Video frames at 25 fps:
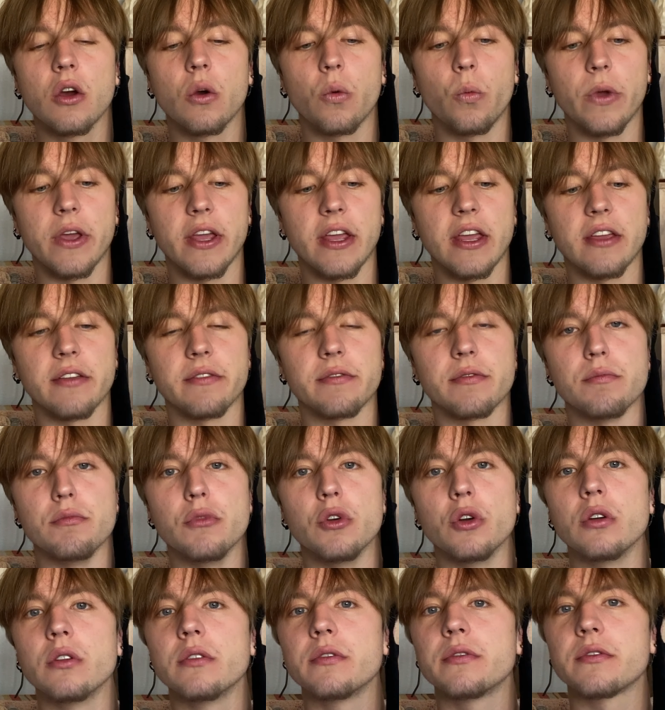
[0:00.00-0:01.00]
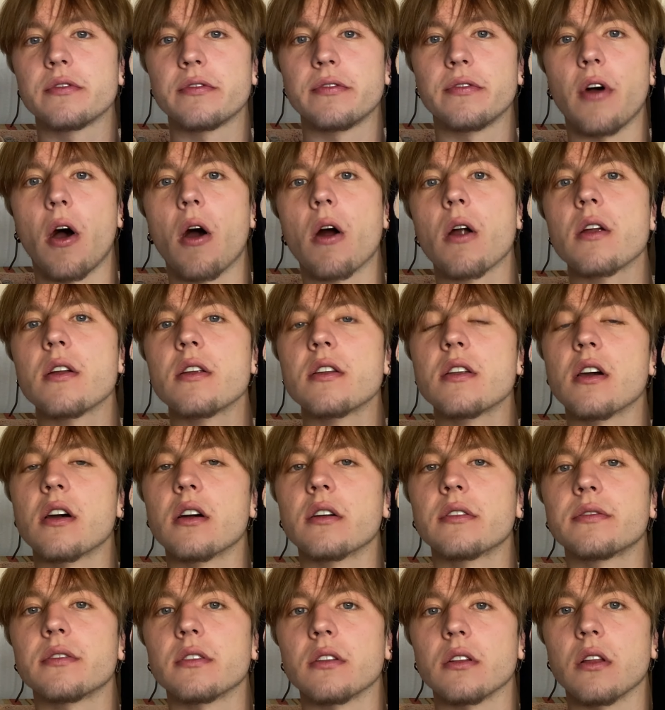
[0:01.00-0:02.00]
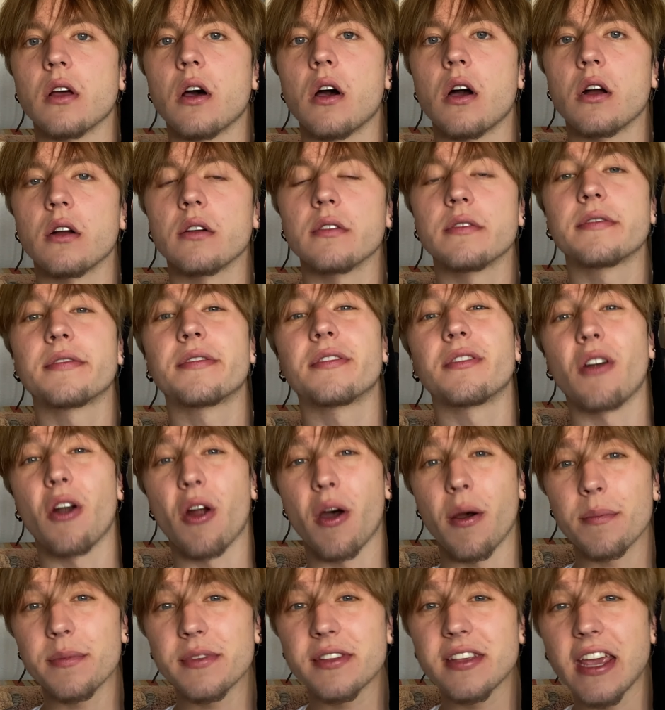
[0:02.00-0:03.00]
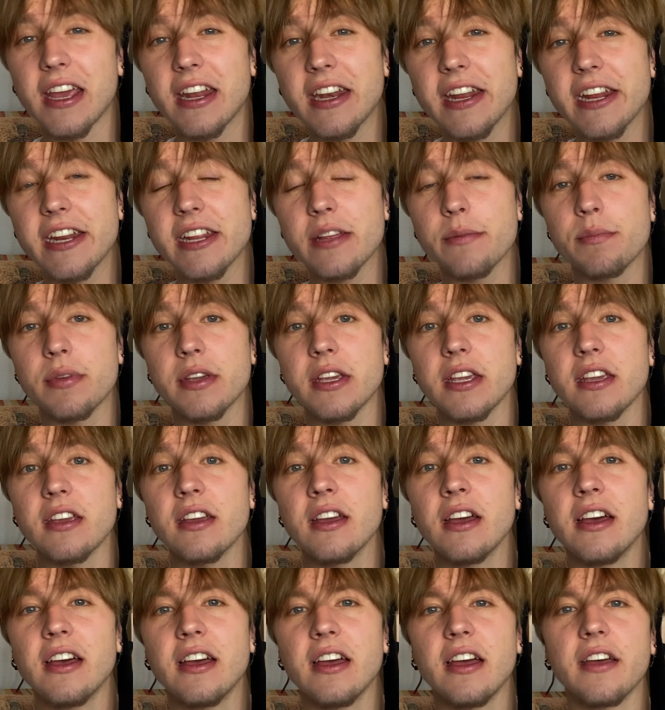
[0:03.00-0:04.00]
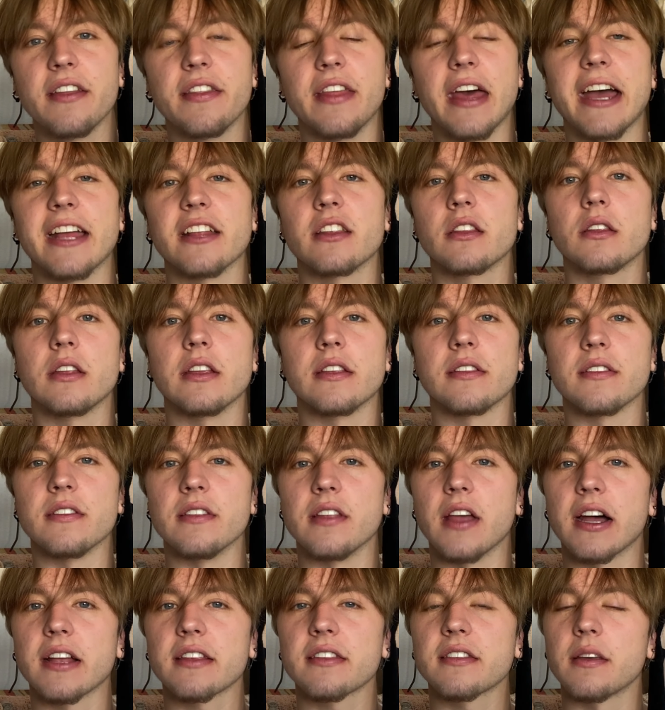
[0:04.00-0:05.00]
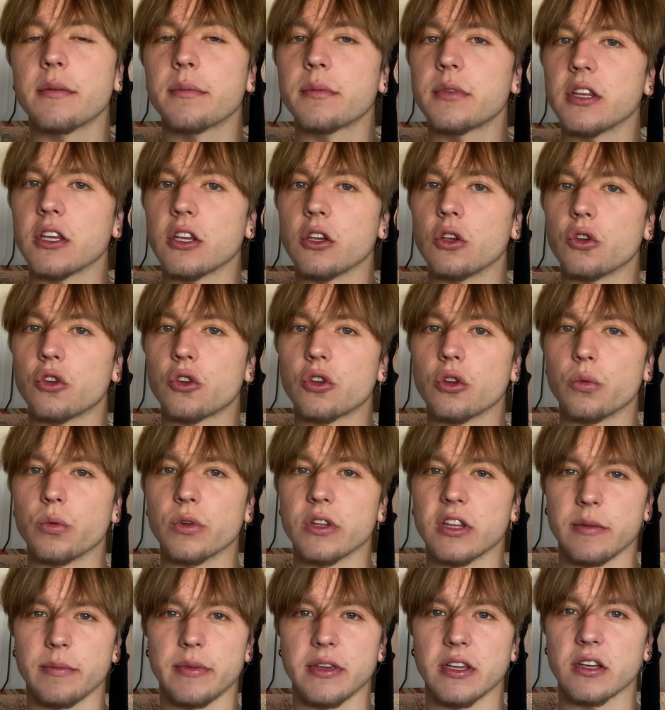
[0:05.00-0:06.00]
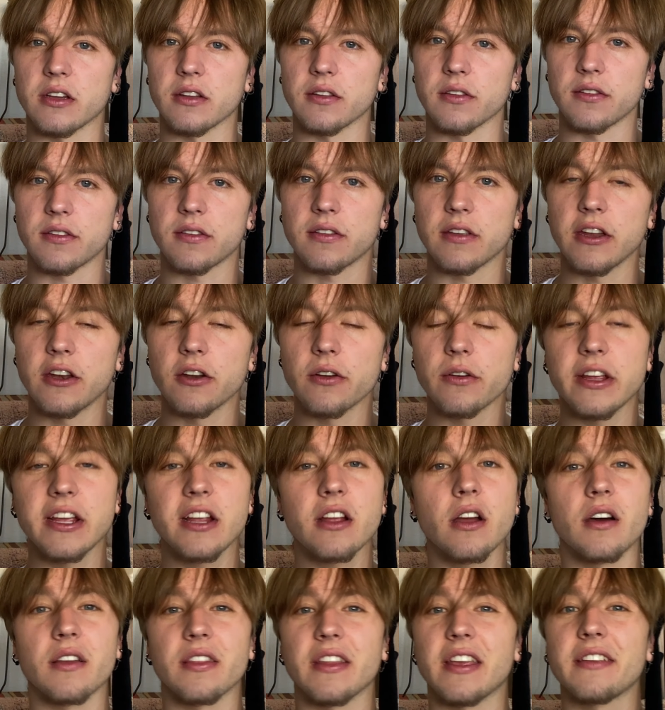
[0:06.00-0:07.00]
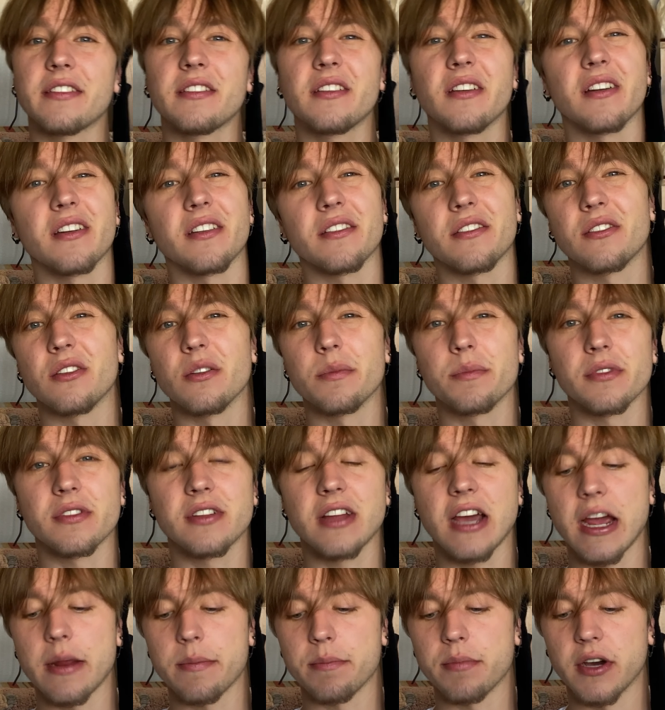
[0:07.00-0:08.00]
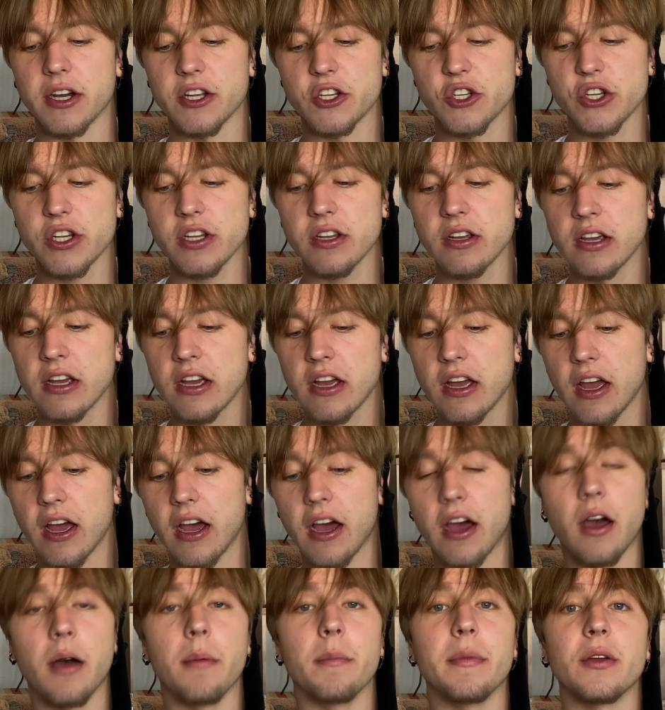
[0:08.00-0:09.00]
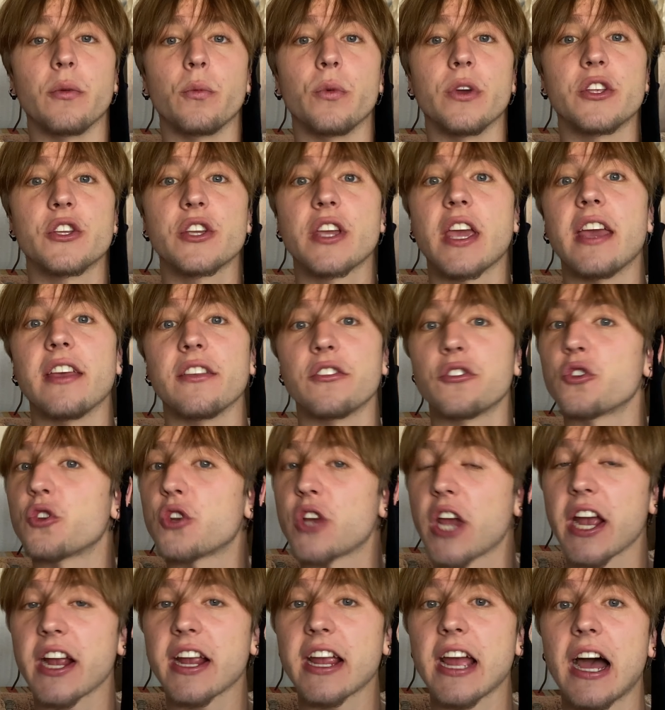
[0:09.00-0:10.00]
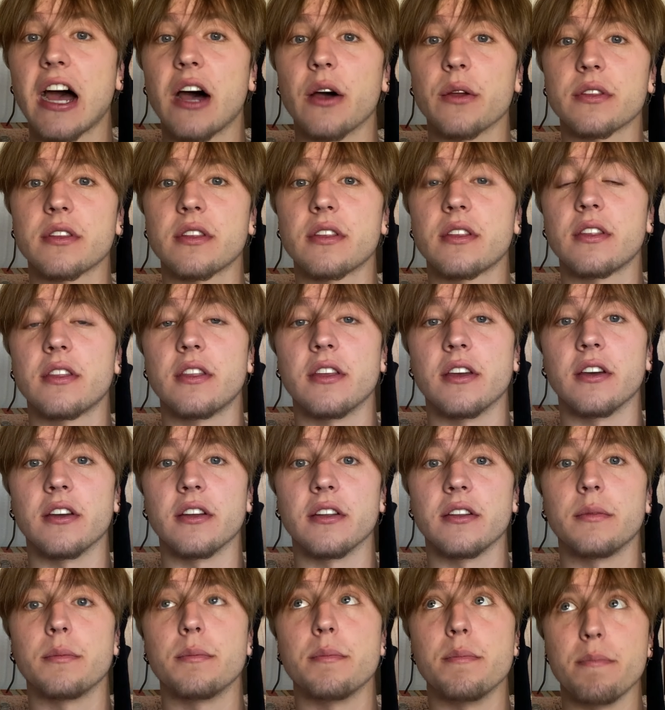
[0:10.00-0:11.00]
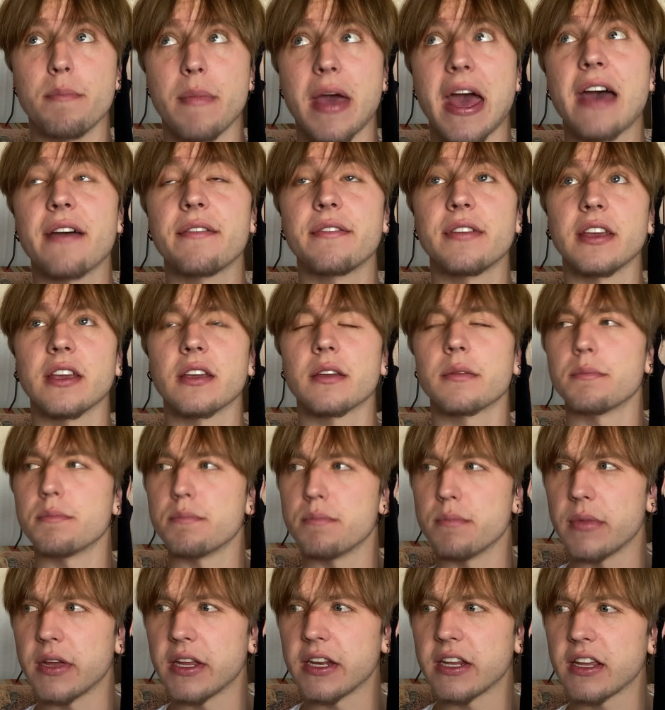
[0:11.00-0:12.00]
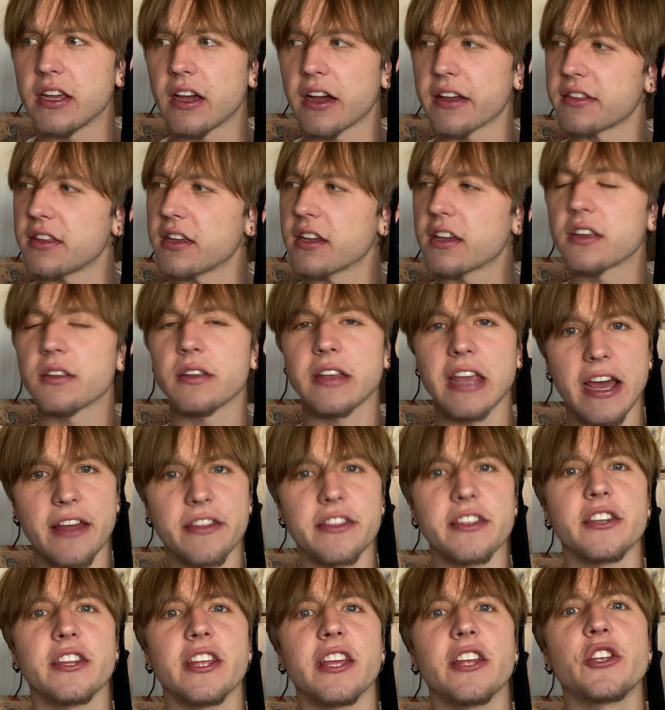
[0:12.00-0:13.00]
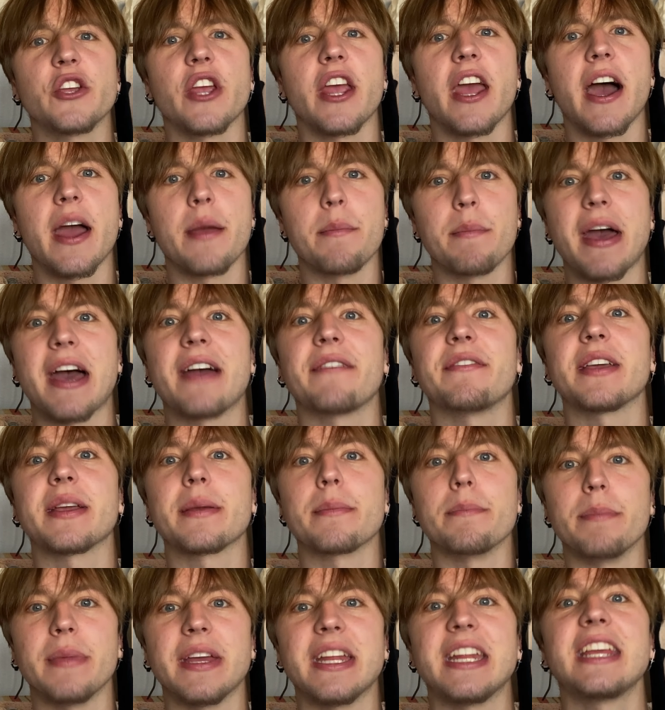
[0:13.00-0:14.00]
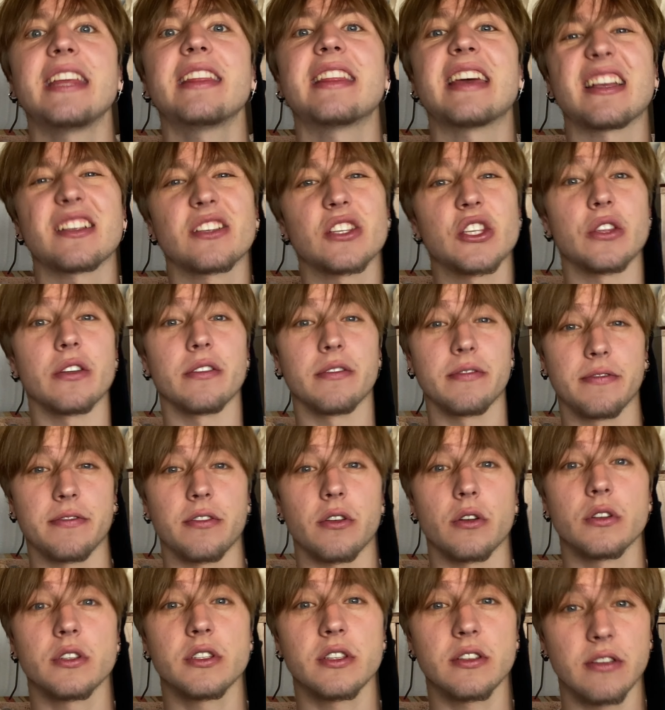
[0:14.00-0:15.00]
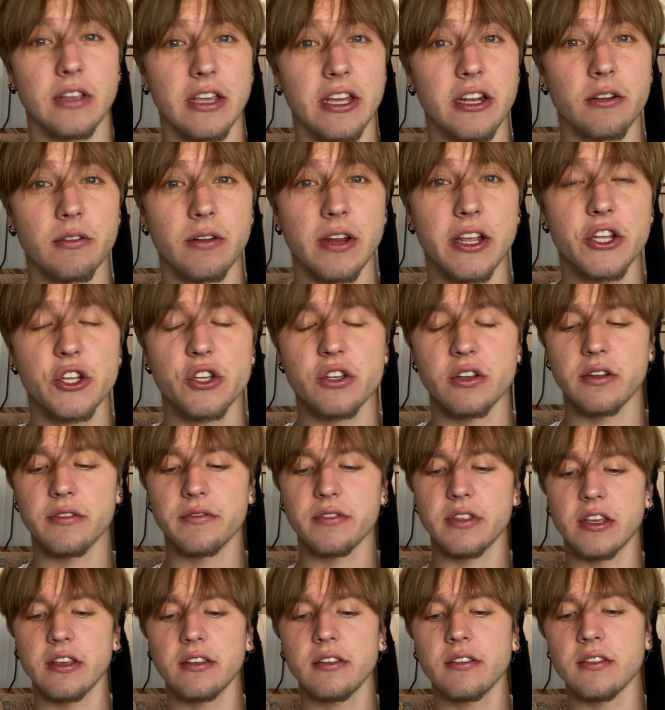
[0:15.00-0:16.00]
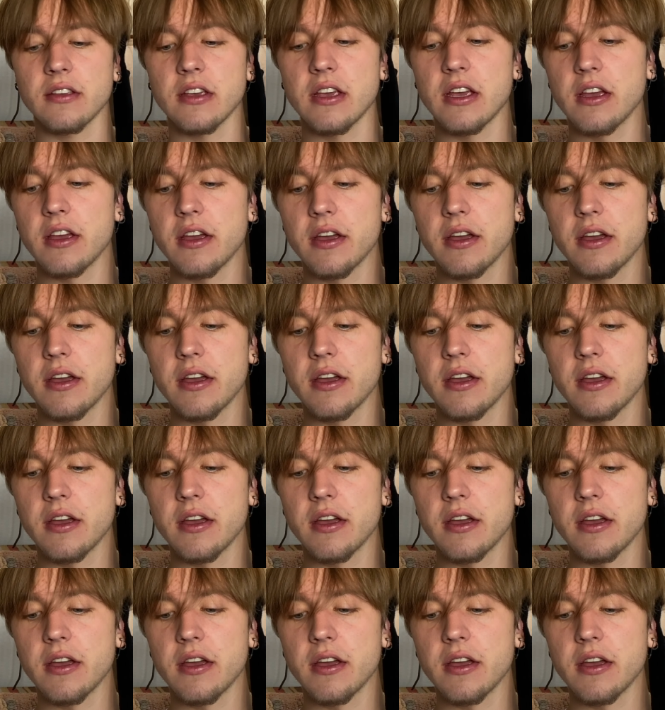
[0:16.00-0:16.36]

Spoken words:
We've moved far enough along from 1080p that it's not something you should really be considering unless you're on a super tight budget, in which case check out the Mavic Mini. I think the DJI Mavic Mini, that's the first iteration of this.